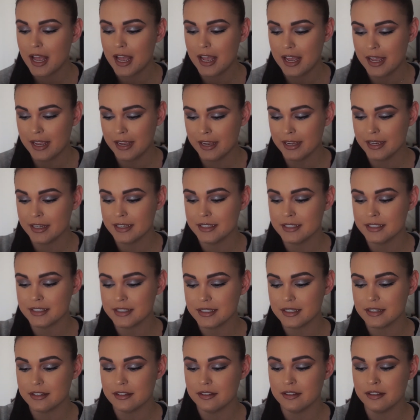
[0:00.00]
And
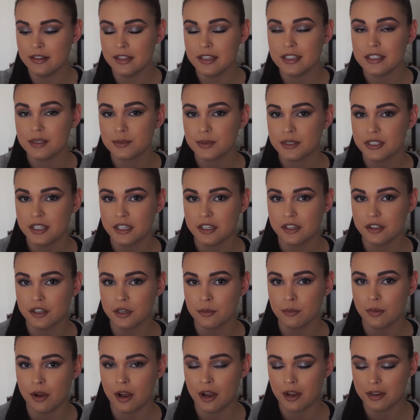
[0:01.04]
this particular
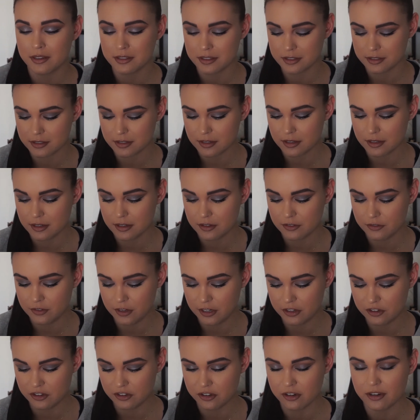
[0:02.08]
box
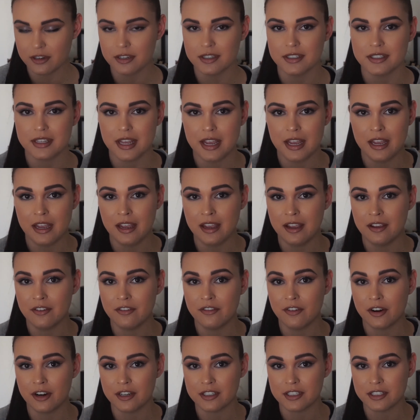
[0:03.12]
features a
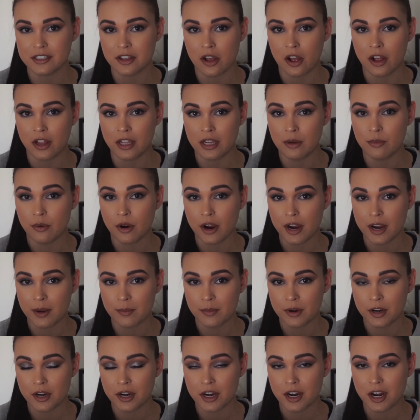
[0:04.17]
Farsali
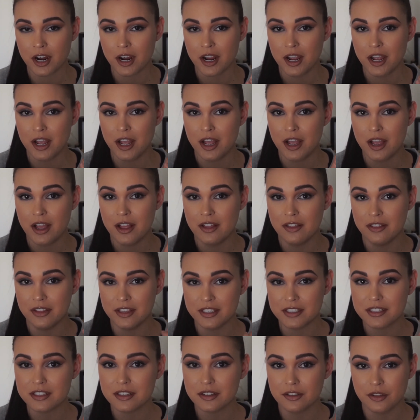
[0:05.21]
primer.
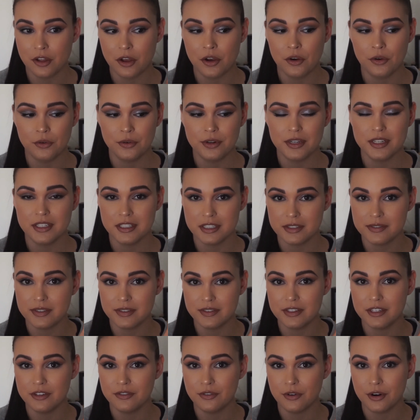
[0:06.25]
This alone is
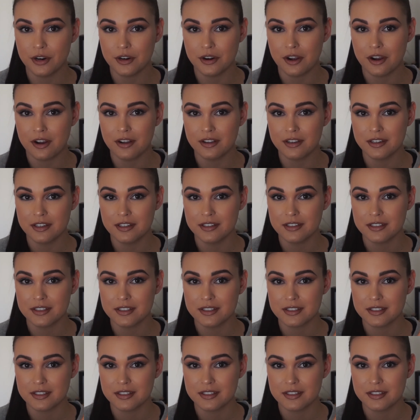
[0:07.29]
$54.